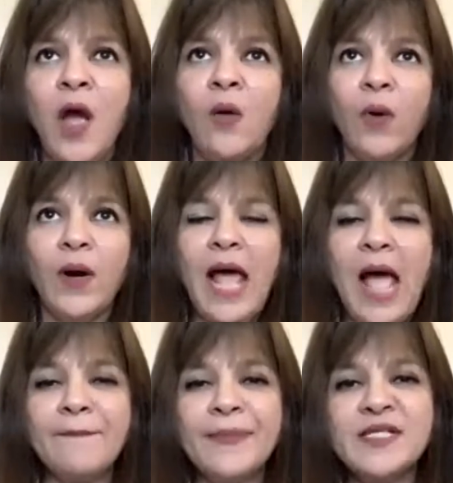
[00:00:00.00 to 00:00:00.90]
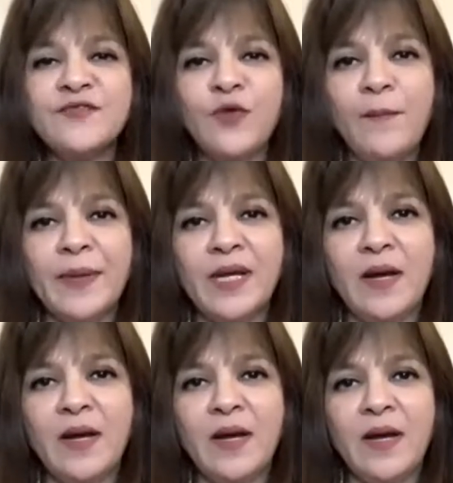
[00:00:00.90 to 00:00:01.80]
What happens from
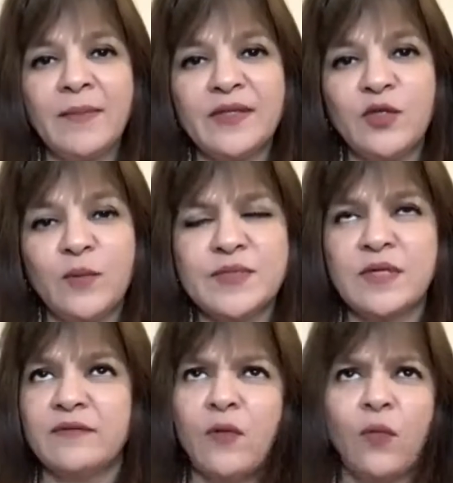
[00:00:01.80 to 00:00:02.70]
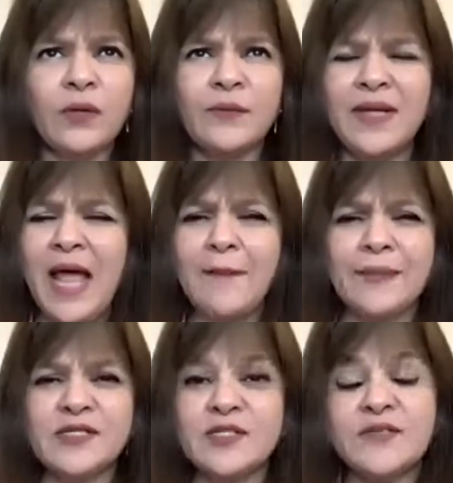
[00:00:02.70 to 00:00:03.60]
becoming the observer? What will
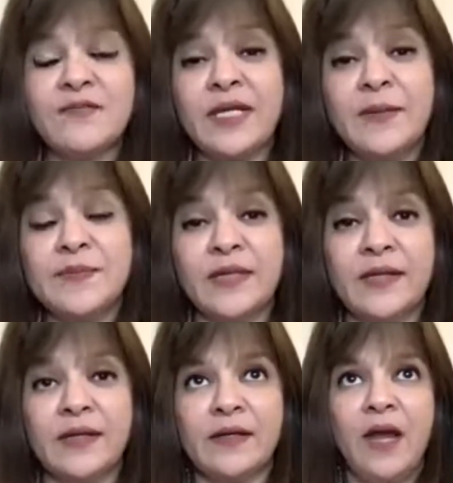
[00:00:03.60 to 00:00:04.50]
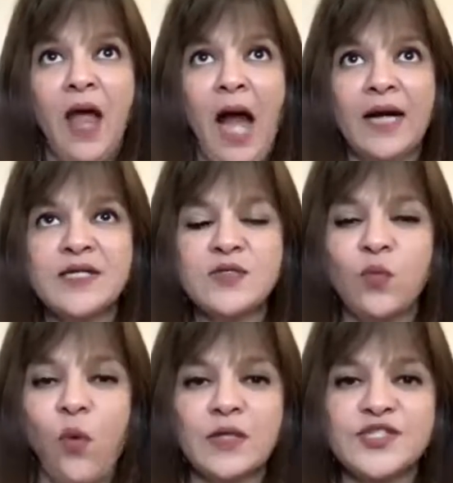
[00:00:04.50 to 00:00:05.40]
happen just if I keep sitting and just
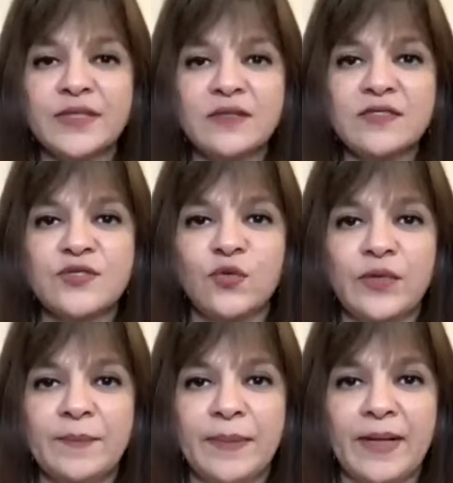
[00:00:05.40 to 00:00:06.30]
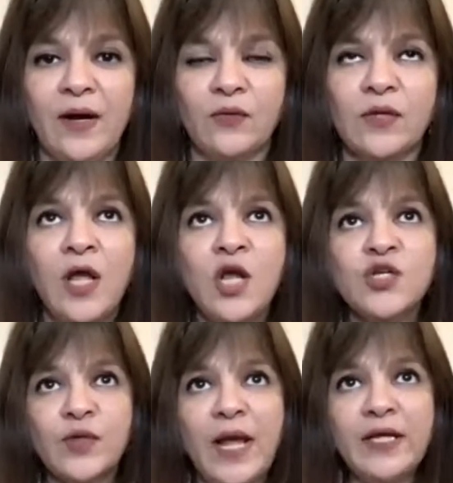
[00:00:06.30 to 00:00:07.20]
watching the story play out?
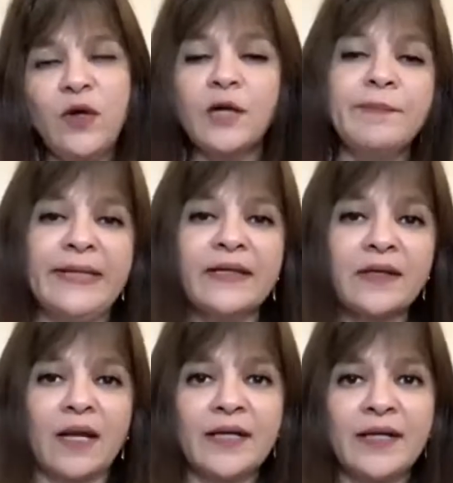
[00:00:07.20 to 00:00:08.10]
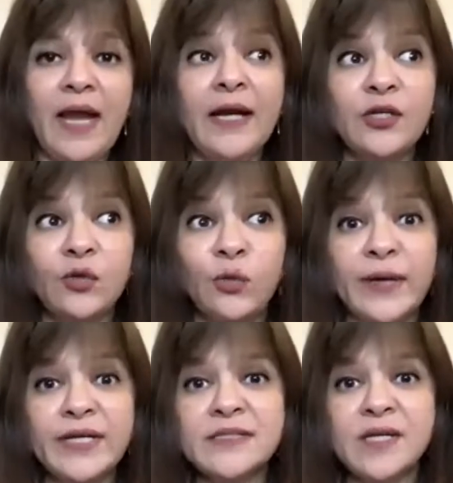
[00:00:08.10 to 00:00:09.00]
Should I not be running and
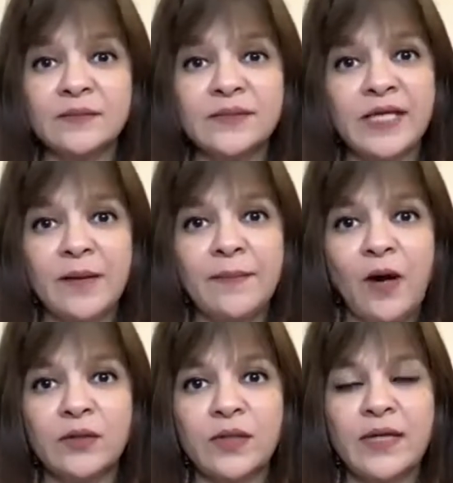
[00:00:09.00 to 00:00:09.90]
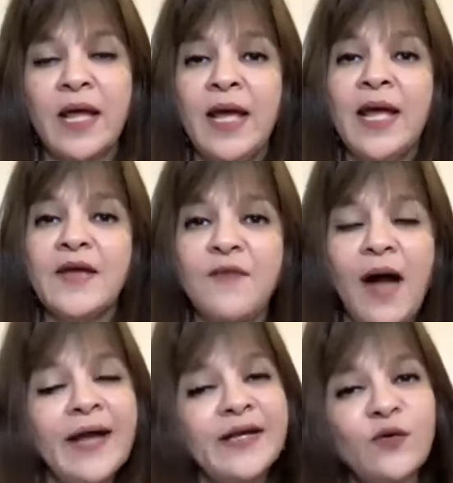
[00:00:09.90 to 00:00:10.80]
doing something about it? If
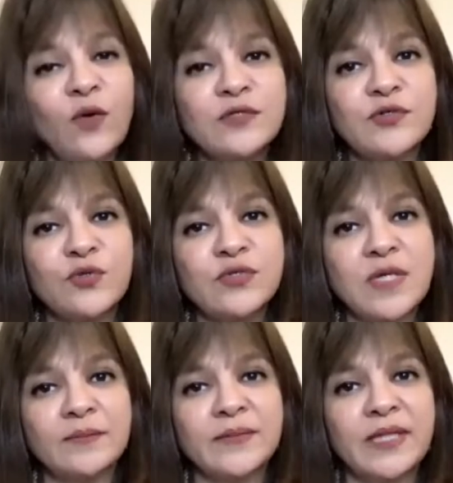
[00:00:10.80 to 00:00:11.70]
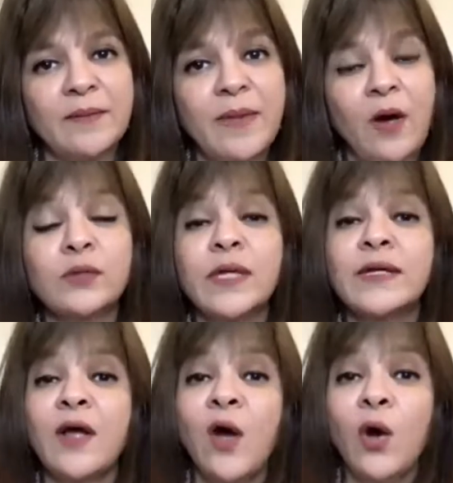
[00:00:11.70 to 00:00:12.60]
I don't do something about
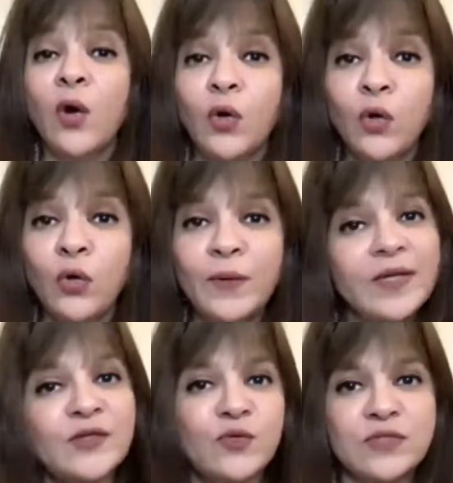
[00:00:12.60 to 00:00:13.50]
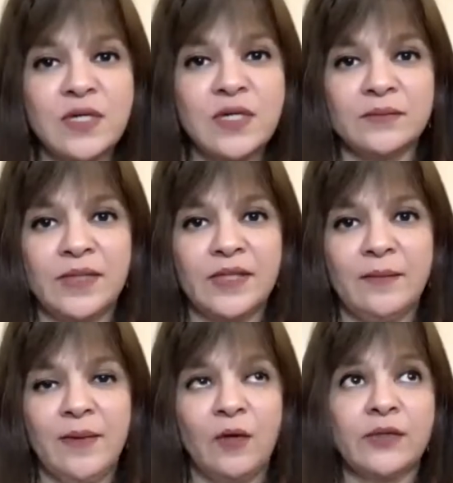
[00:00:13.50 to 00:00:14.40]
it, who will do something
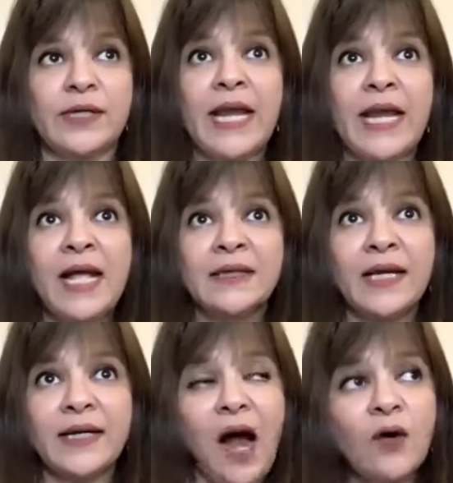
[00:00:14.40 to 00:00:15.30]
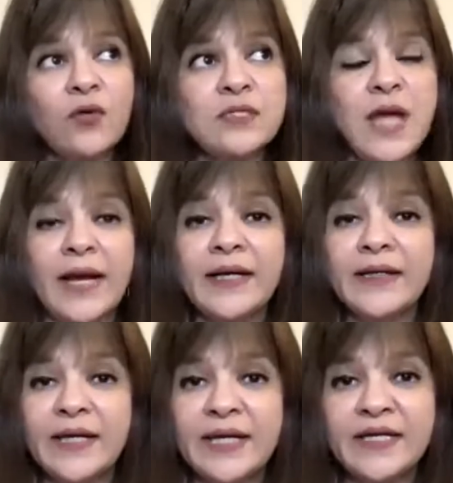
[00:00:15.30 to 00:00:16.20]
about it? That outside
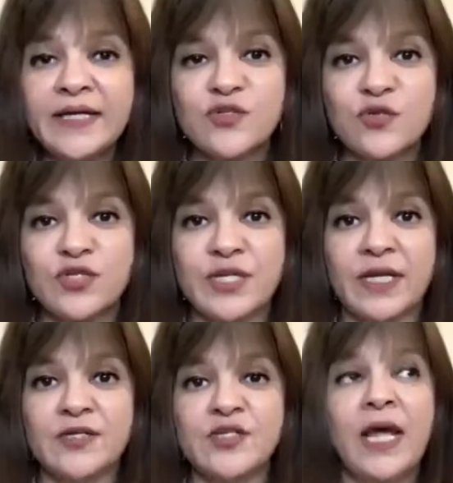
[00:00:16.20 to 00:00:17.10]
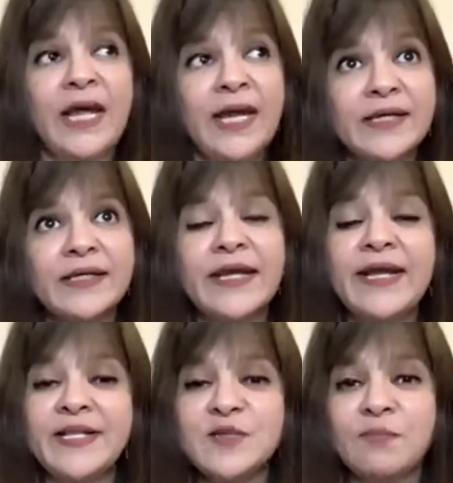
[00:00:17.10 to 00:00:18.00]
needs to change. It
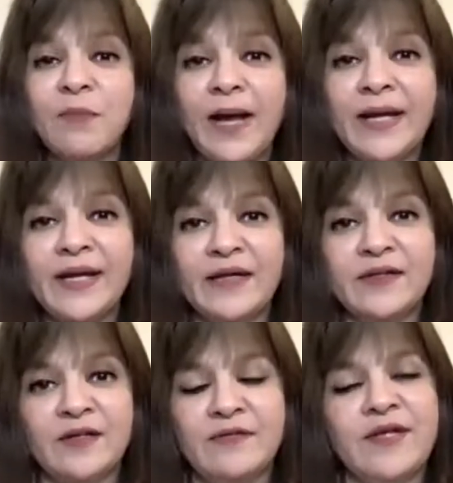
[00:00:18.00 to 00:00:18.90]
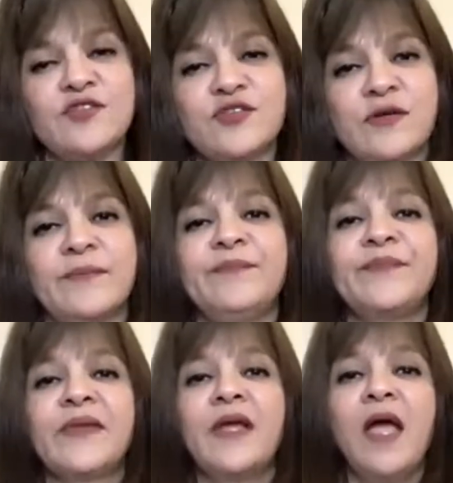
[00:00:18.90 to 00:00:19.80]
needs my intervention.
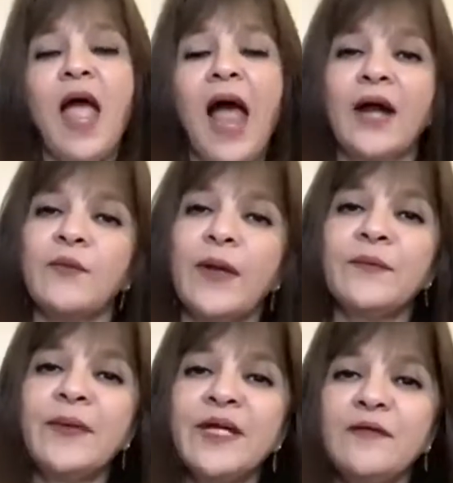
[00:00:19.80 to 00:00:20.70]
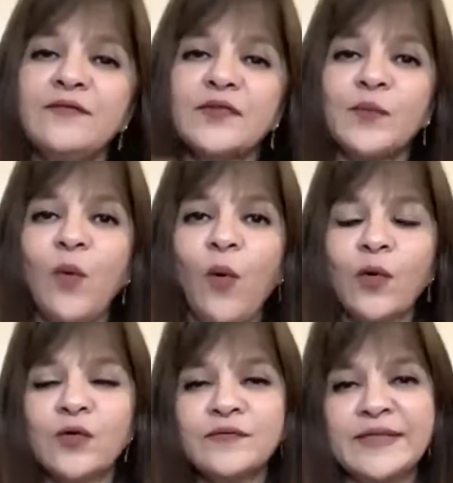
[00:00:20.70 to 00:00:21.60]
And when we come from
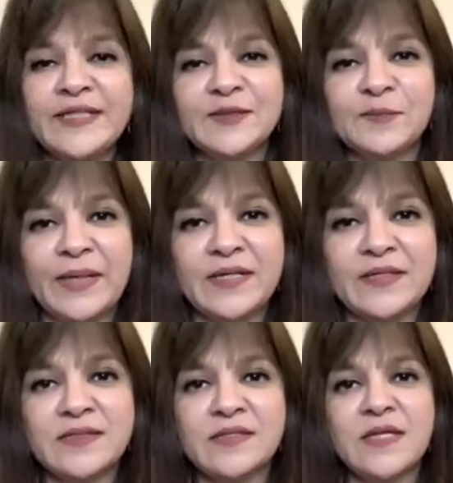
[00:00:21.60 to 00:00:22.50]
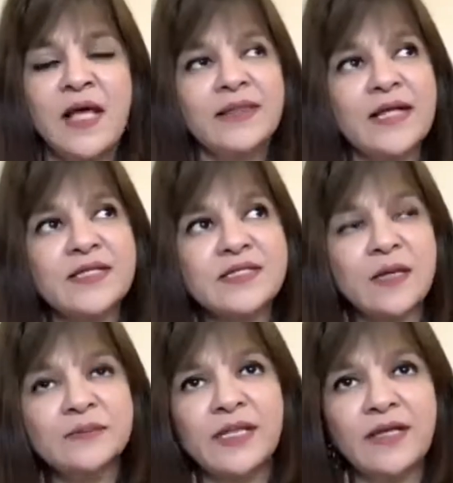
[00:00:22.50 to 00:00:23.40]
all of these places, that
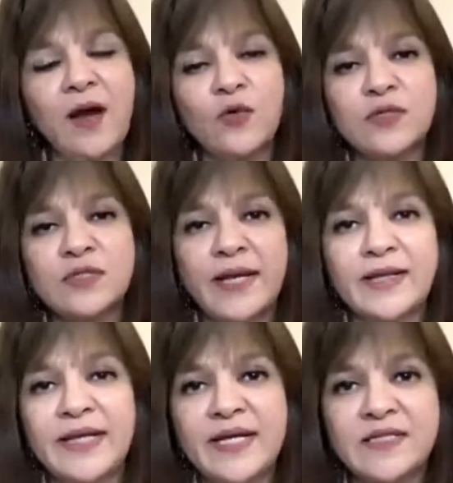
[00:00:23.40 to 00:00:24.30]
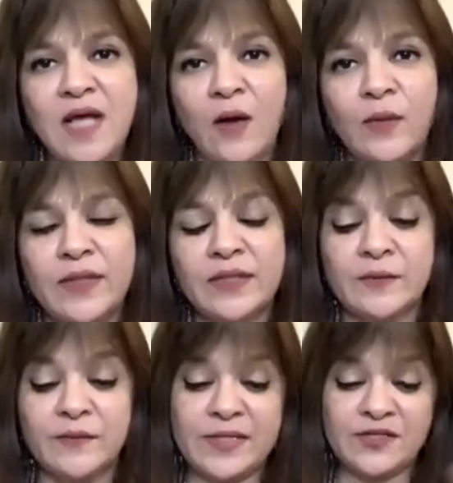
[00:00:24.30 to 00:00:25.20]
something outside needs our
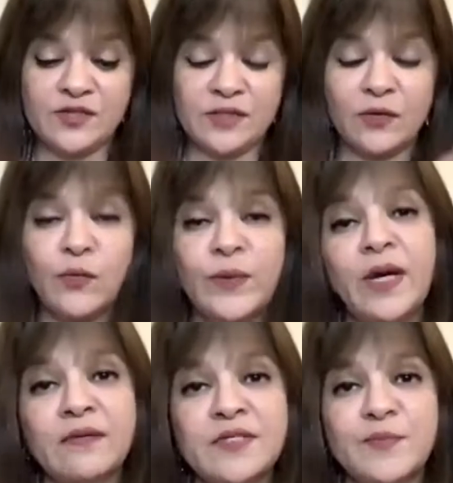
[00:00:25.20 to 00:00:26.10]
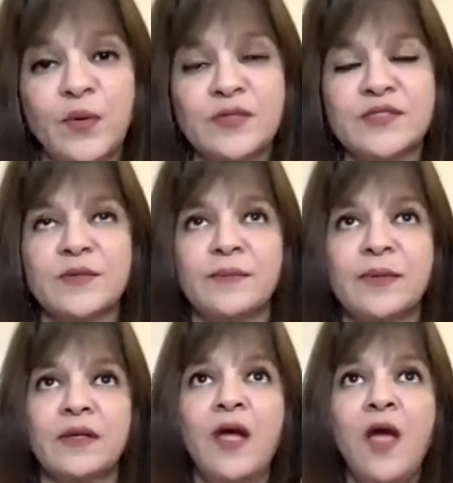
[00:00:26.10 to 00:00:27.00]
intervention, we are
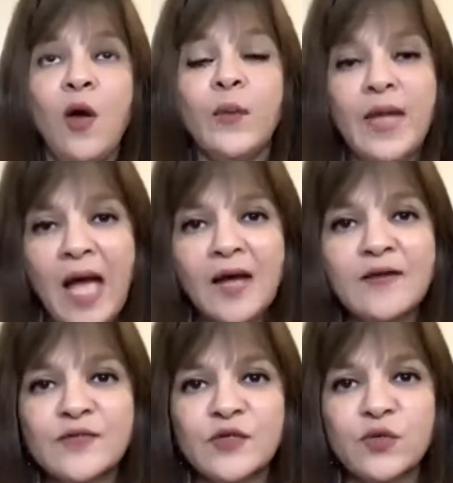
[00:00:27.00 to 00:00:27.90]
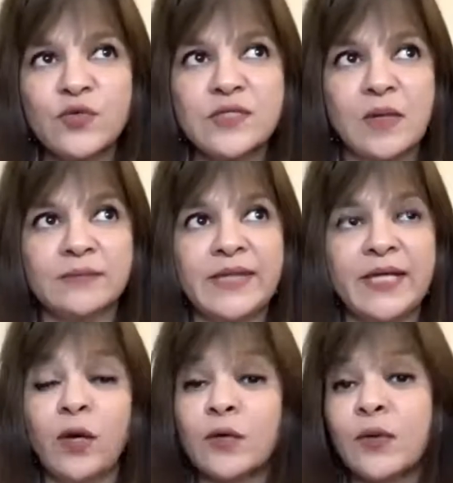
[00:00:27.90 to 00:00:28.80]
responsible, we have to do
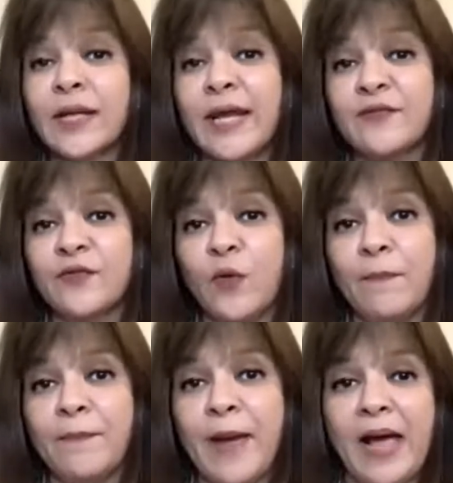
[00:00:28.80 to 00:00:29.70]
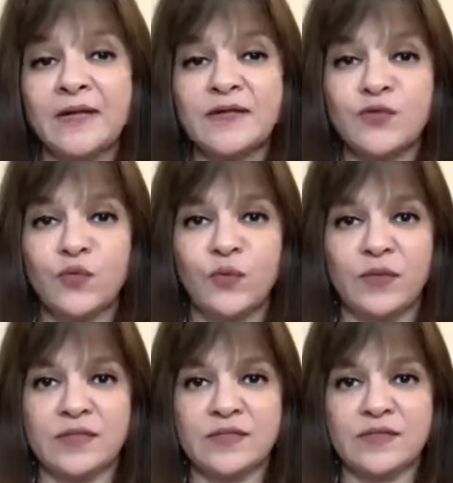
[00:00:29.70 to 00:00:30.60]
something, or it will get from bad to
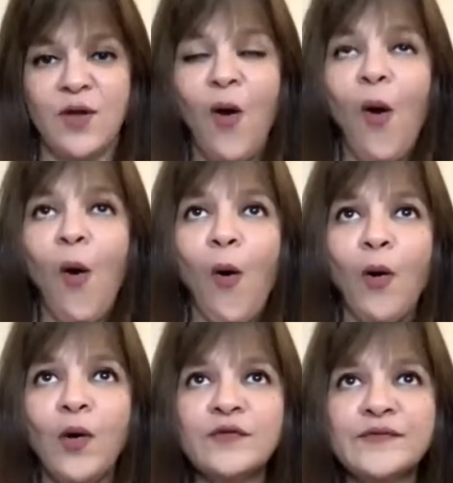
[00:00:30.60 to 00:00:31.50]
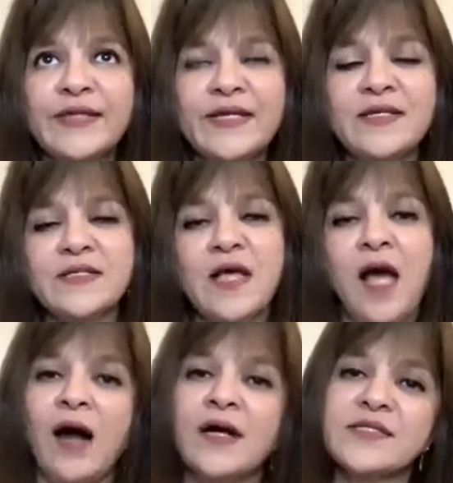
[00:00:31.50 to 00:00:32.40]
worse. All of these
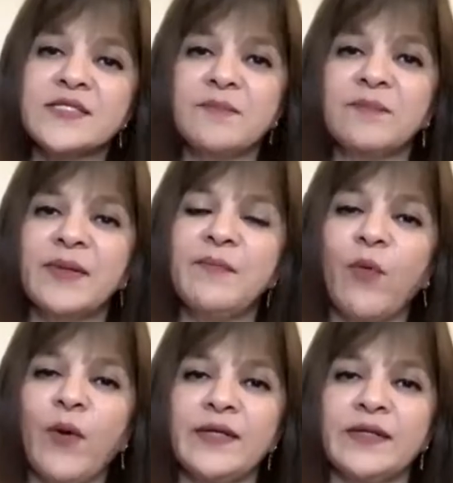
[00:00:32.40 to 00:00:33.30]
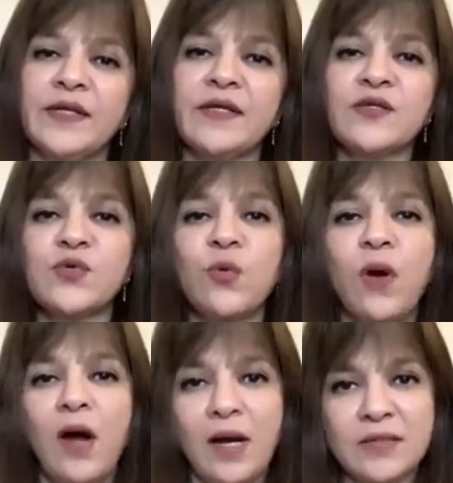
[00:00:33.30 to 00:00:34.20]
are simply pointing
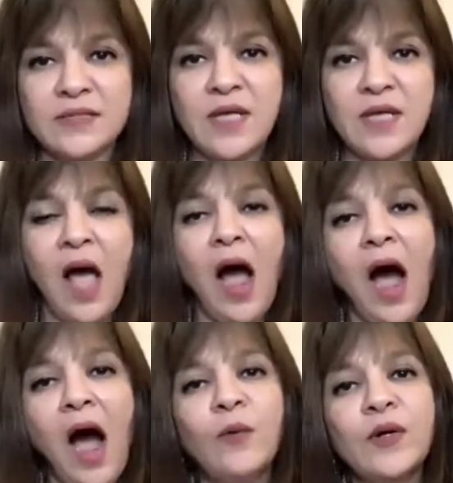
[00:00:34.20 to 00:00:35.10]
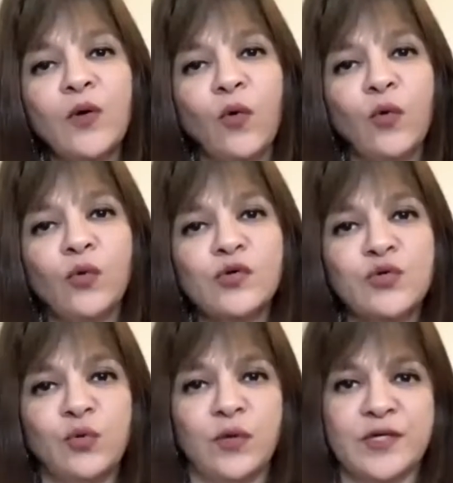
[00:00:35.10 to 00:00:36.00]
to us, our own
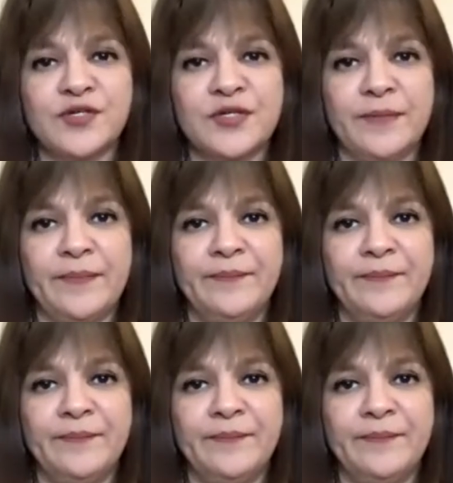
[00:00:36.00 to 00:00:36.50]
doership.